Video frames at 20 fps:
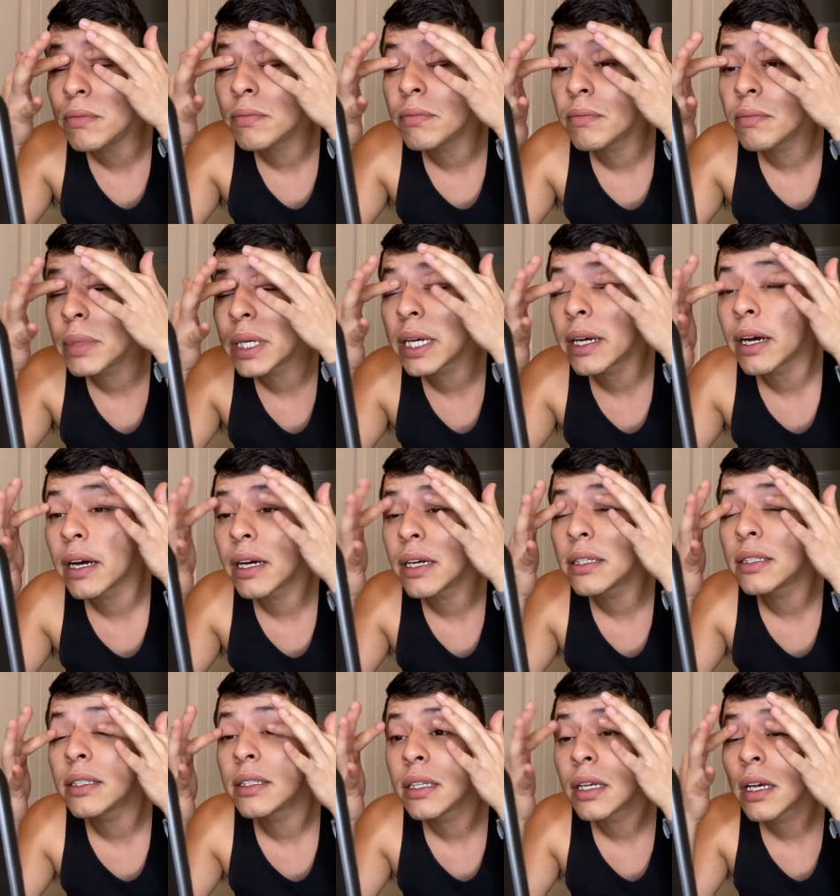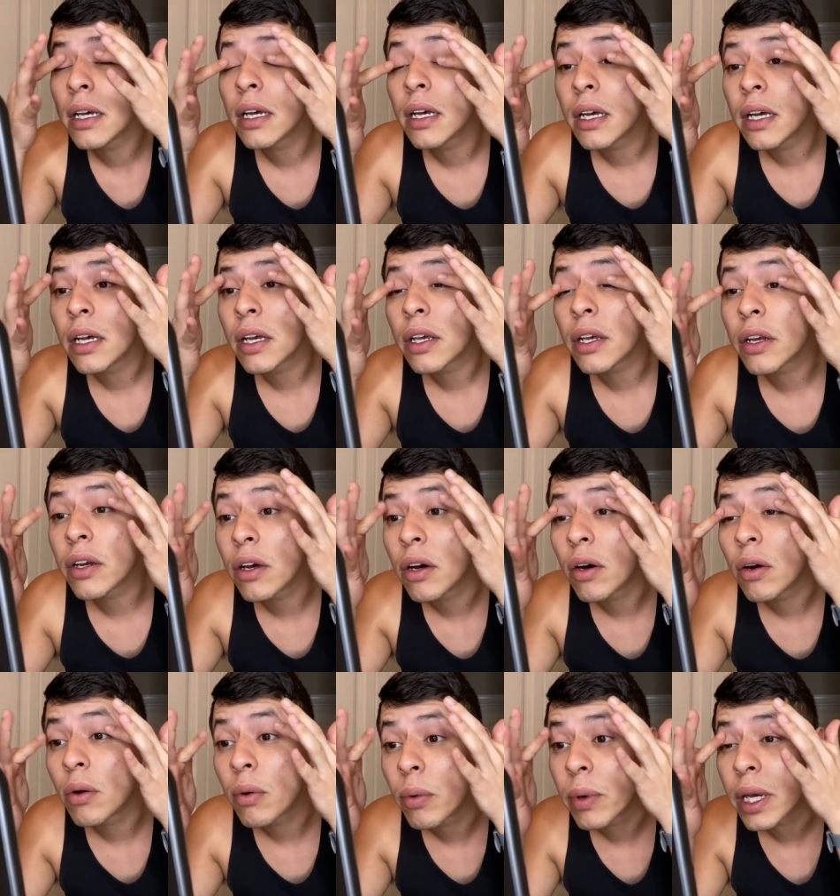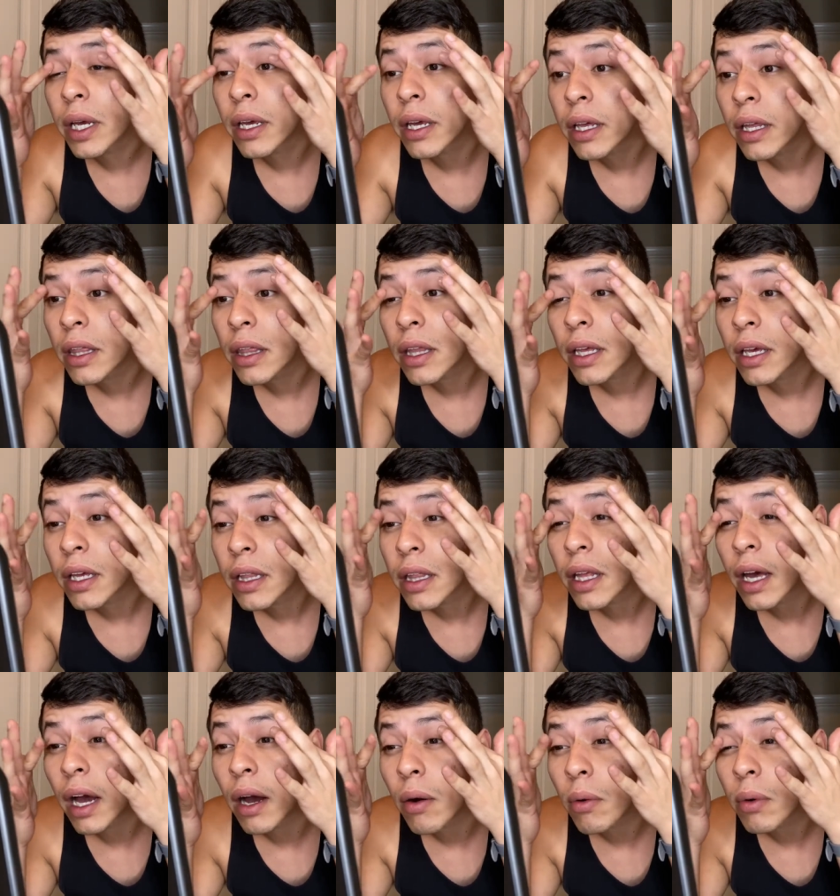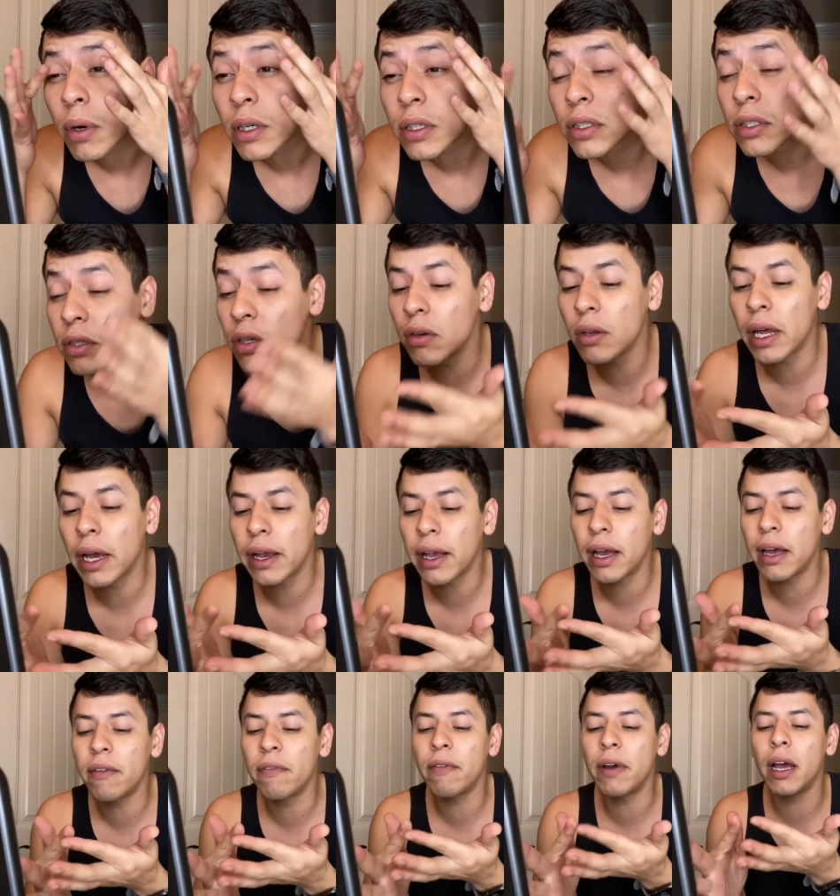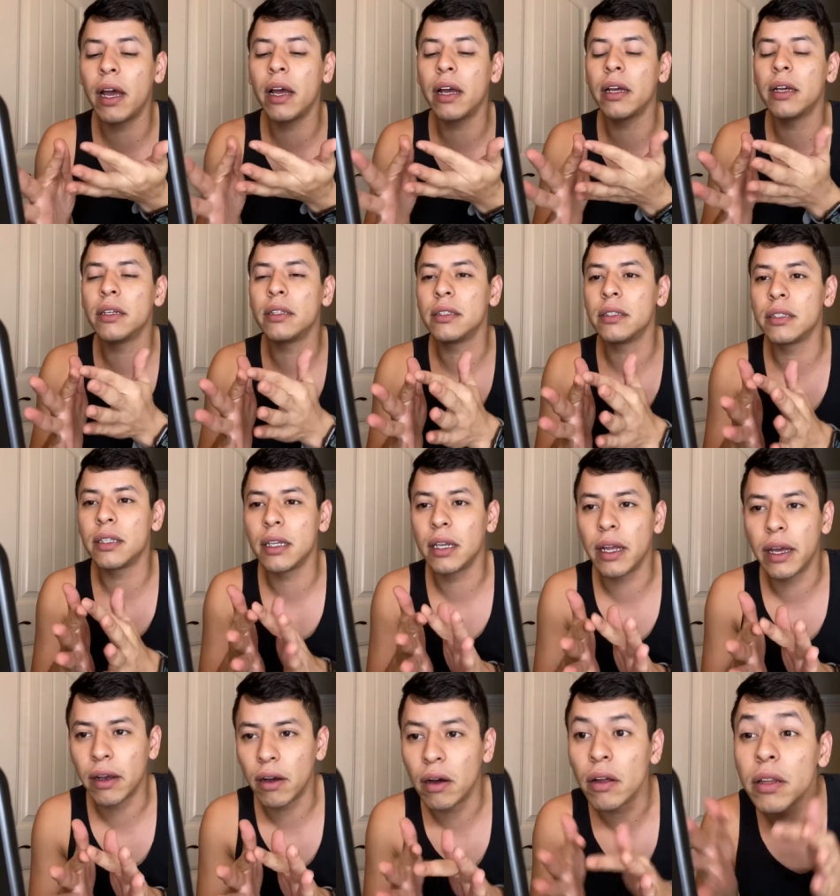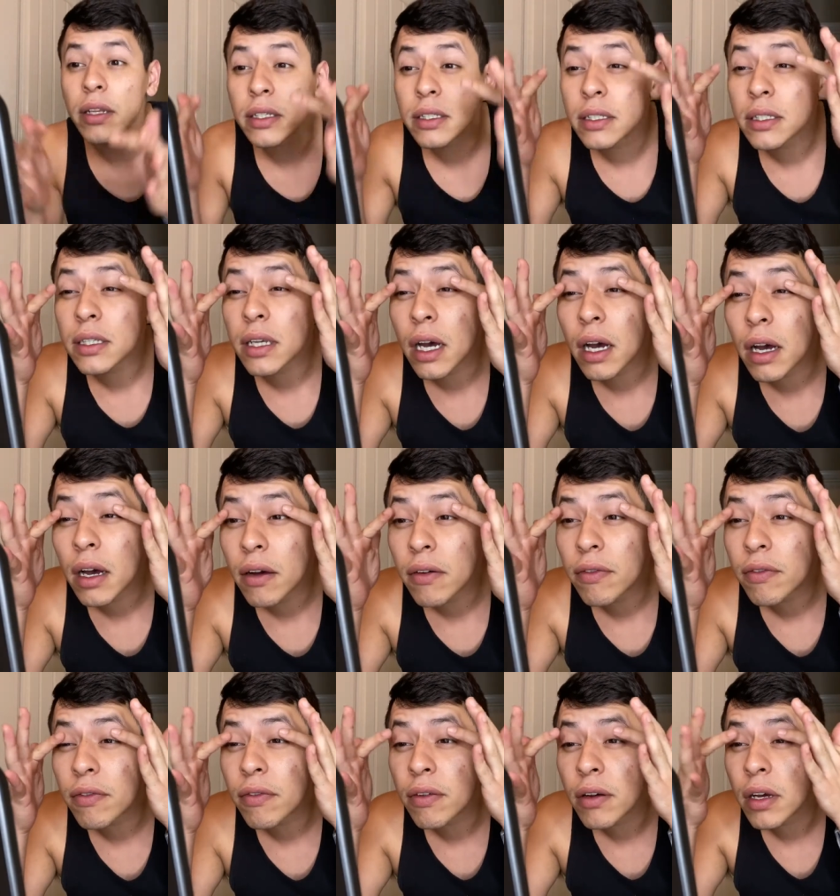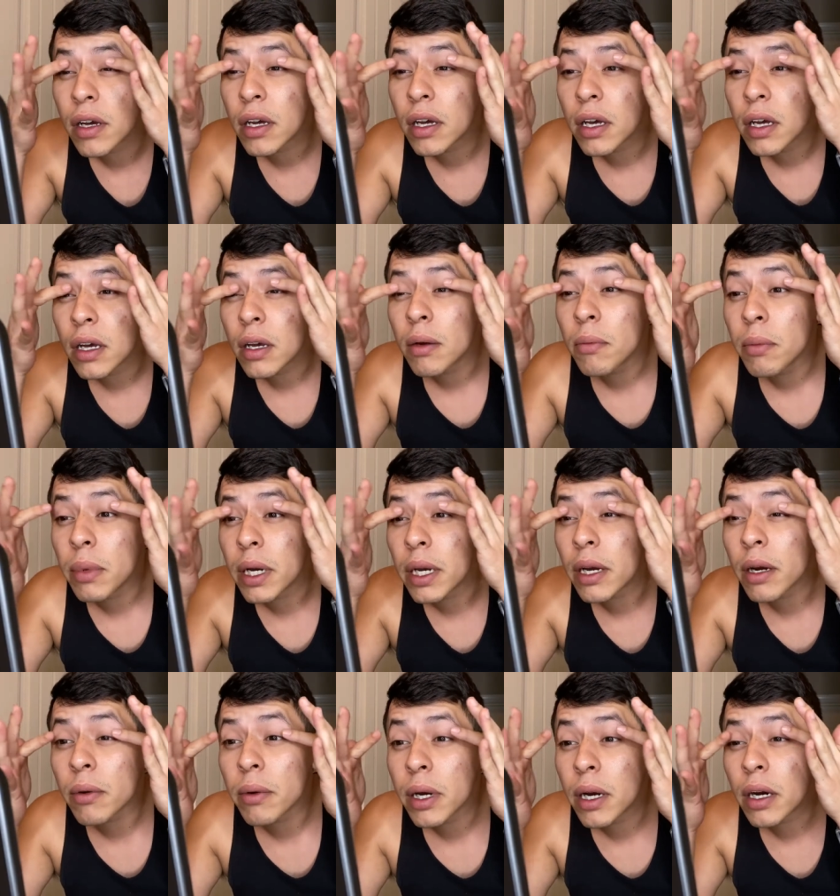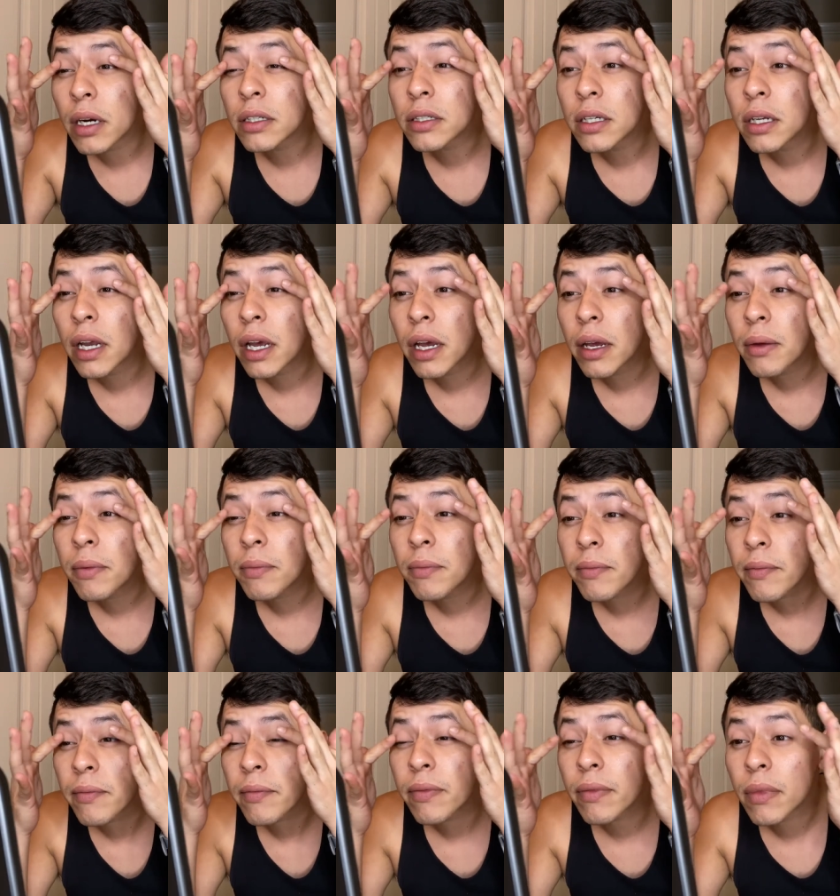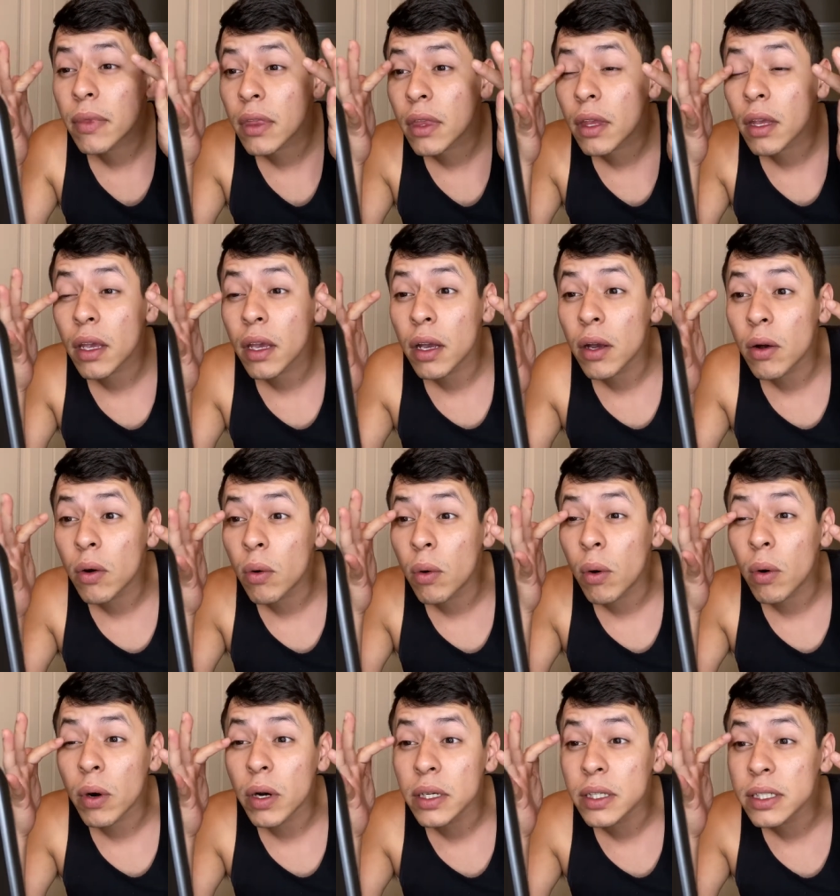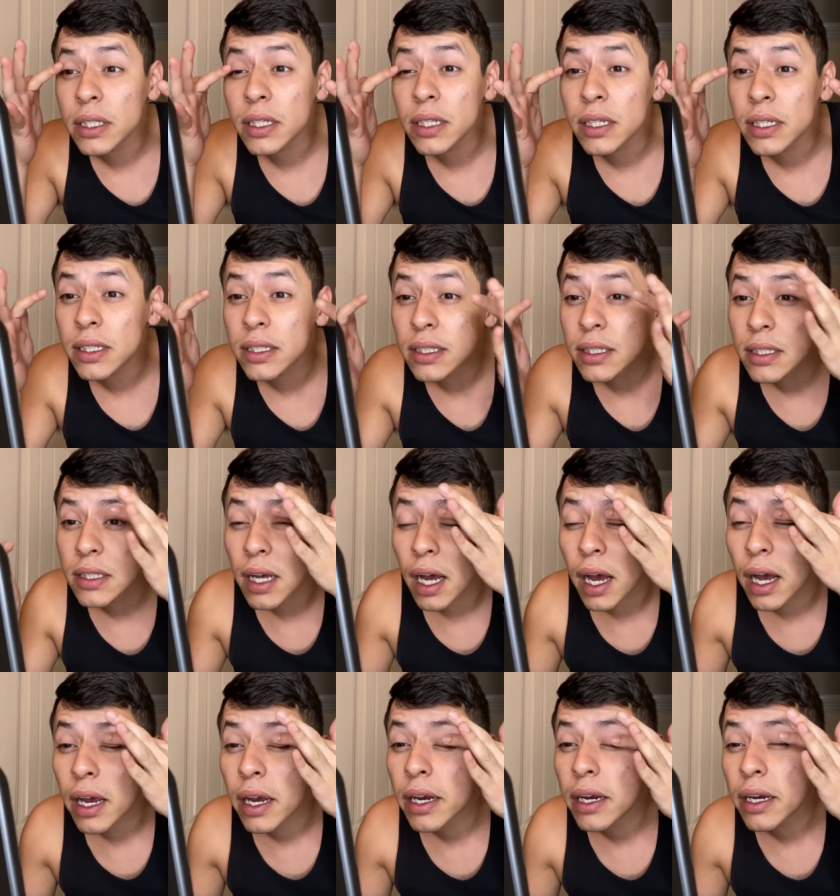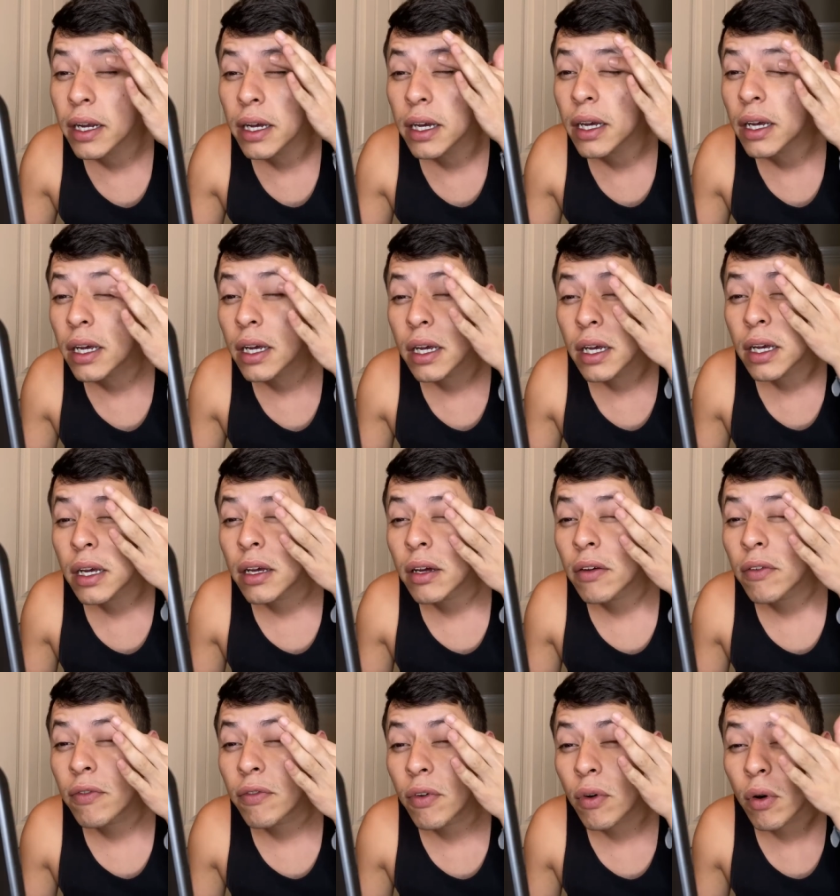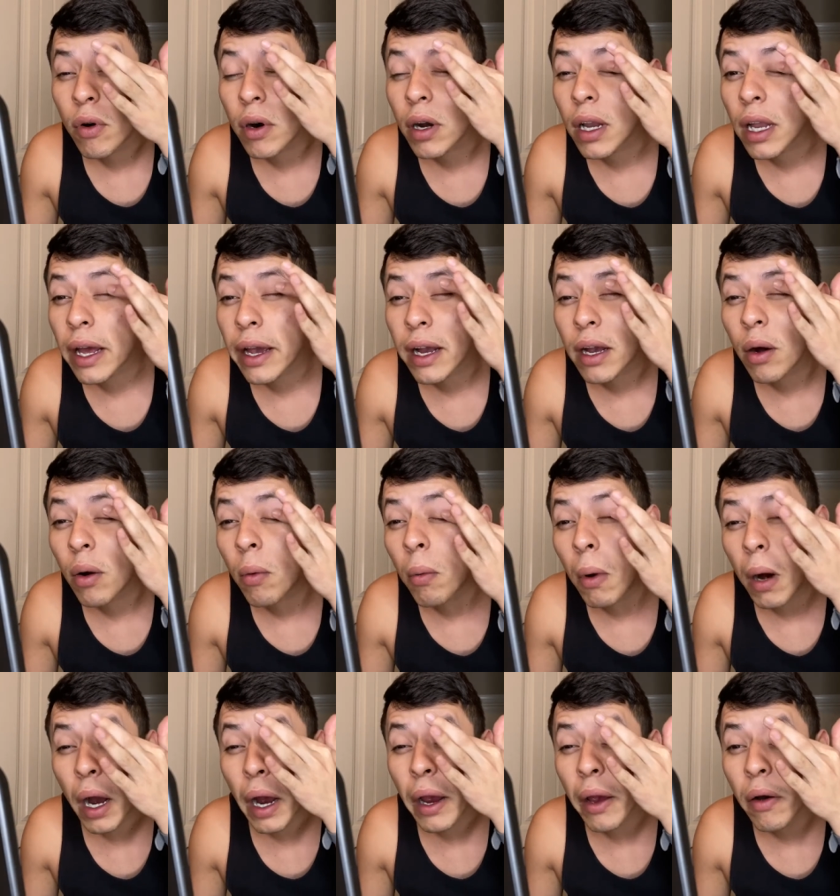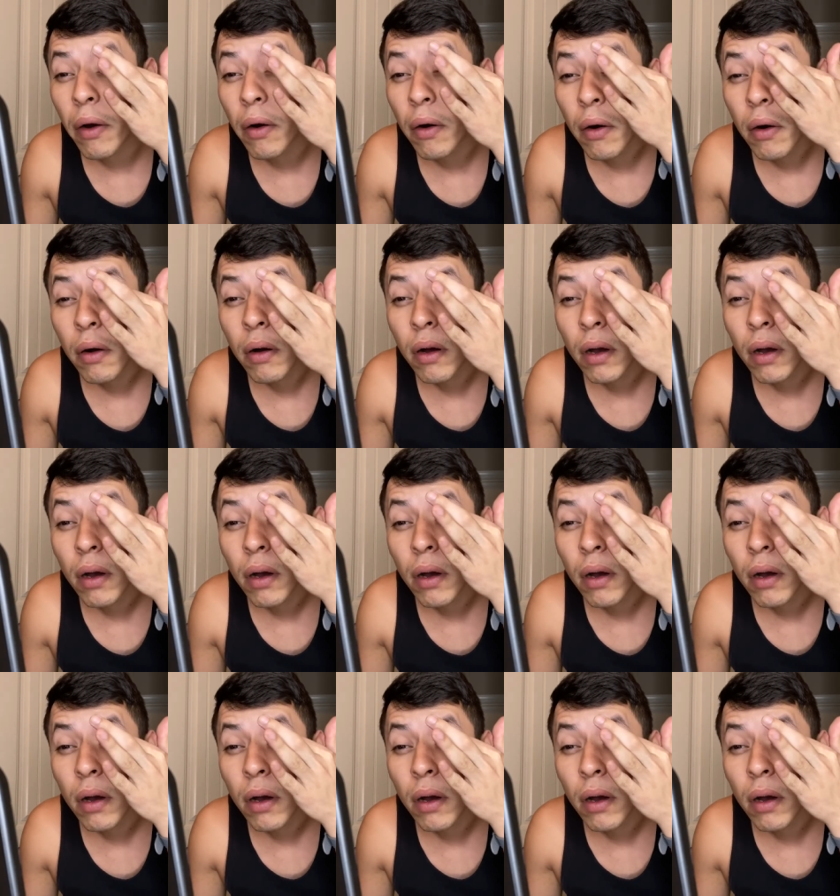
because you know we think that we're so like advanced and like all this stuff, but here we are today, quarantined inside for like a while.